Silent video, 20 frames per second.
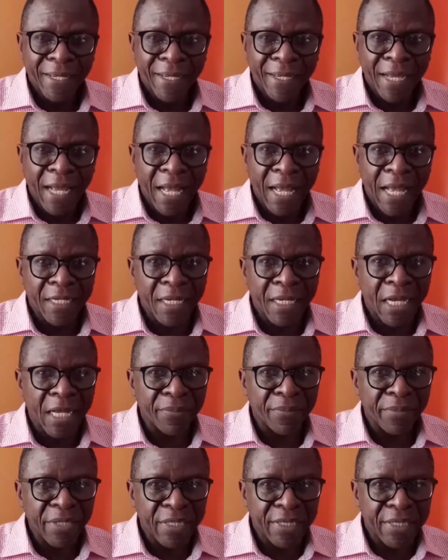and
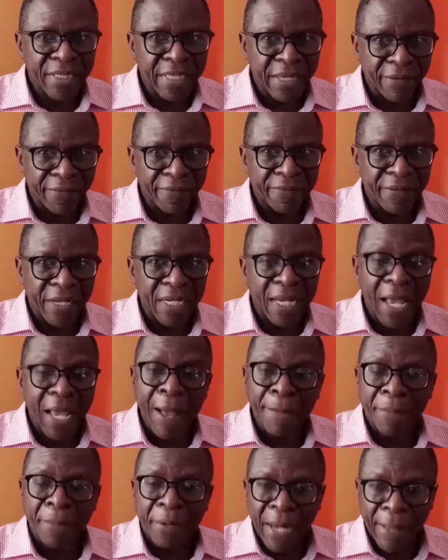can be suffered
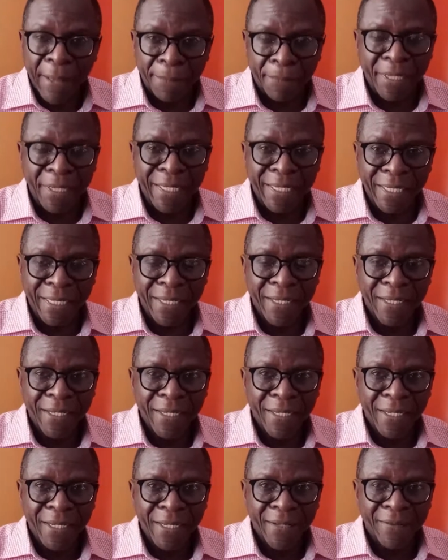abruptly,
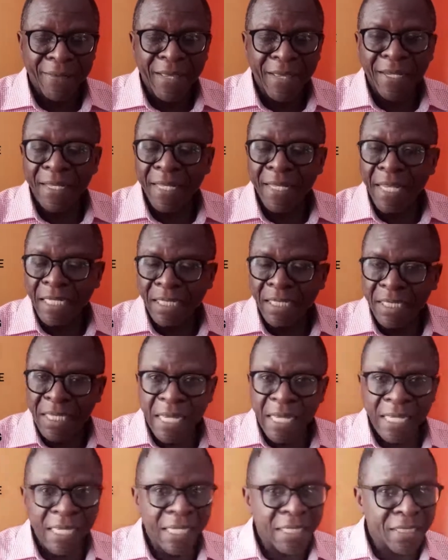then
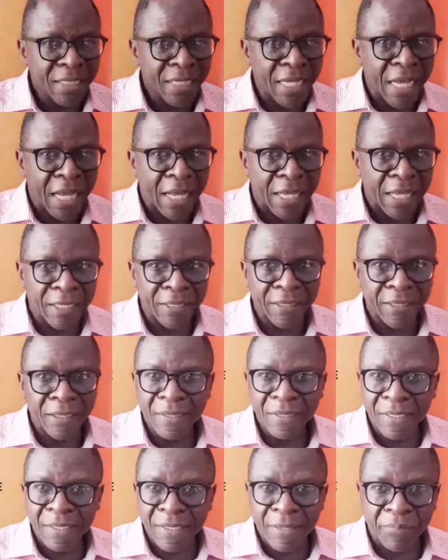later it can
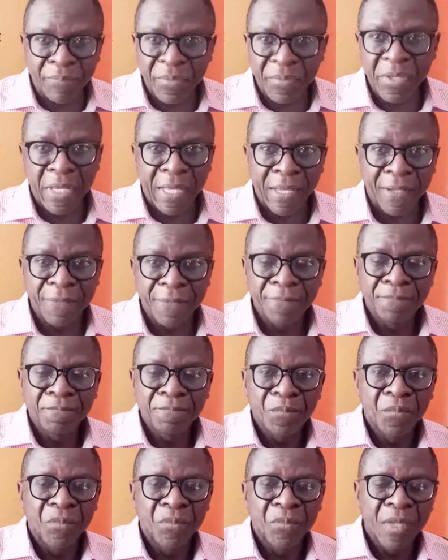disappear.
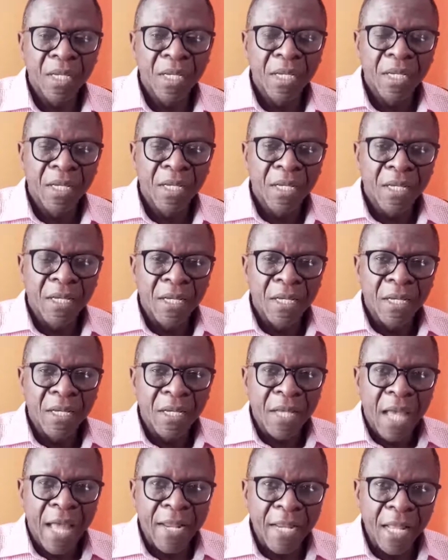
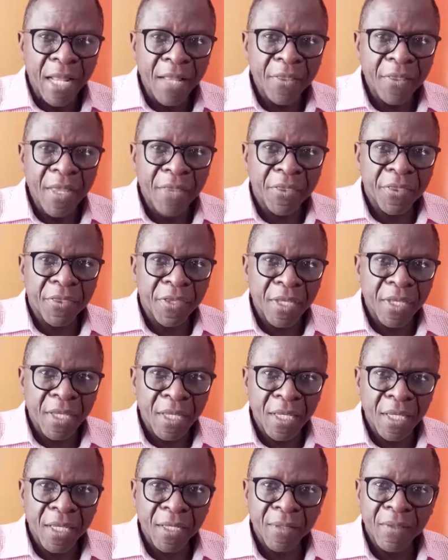Another
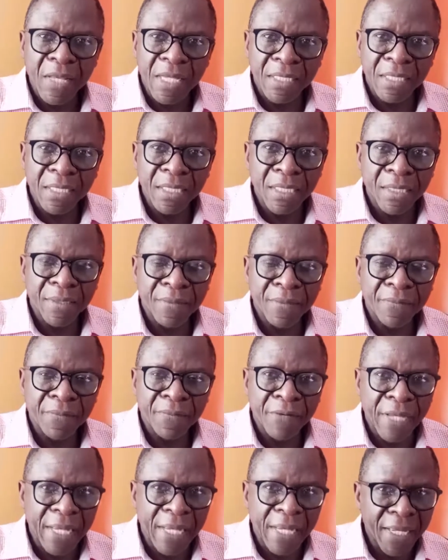thing that is
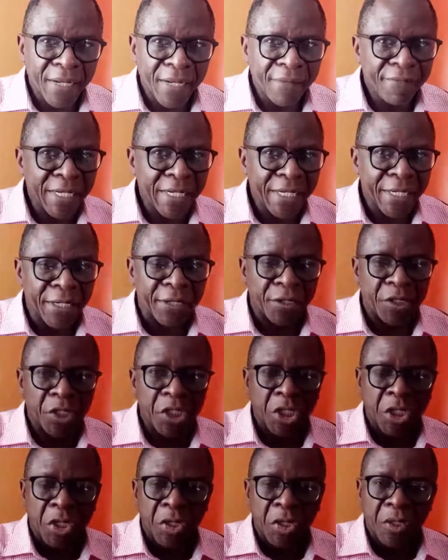very, very
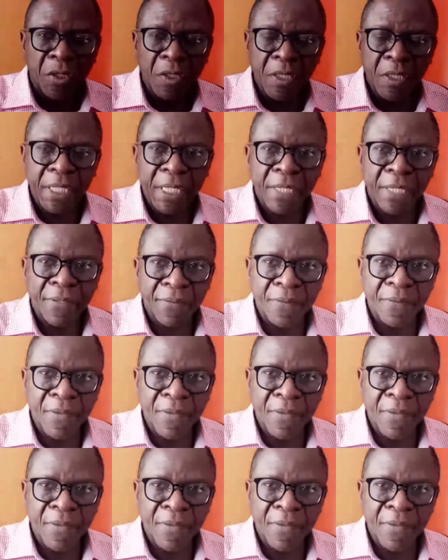critical in